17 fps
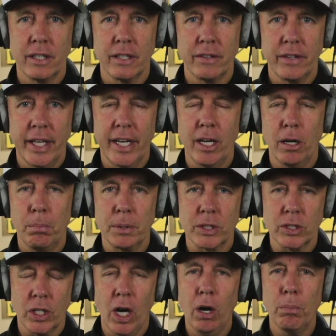that help us
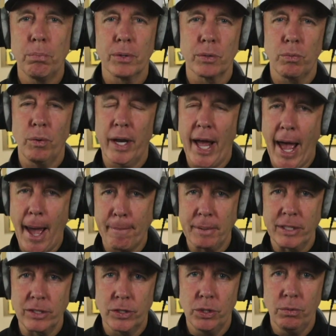cope with what
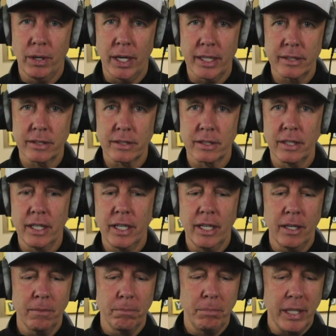happened to us.
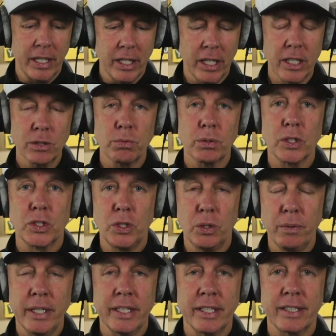Because we're
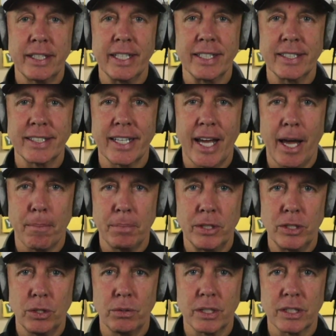doing the things that
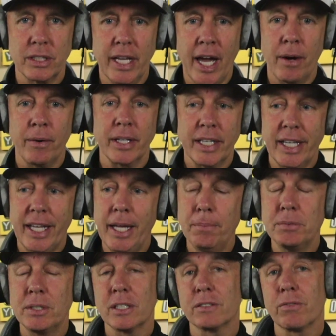happened to us now, it
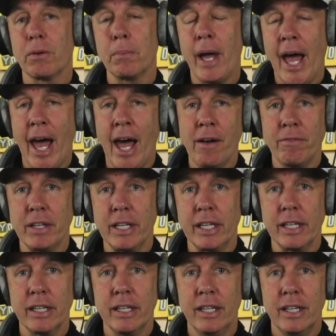keeps us from
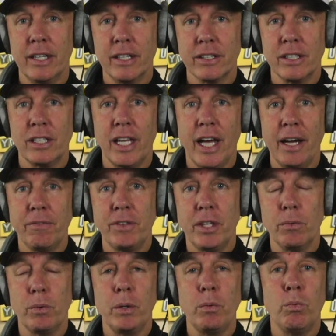having the life
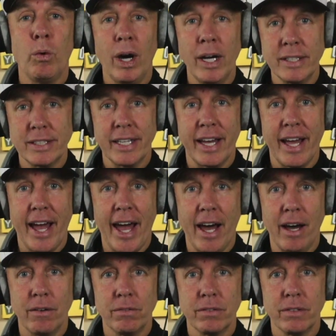that we want to
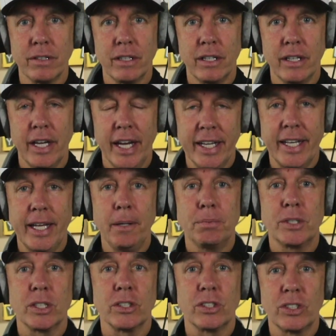have and
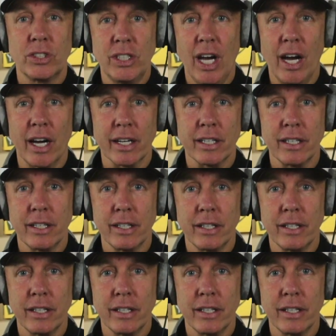keeps us stuck.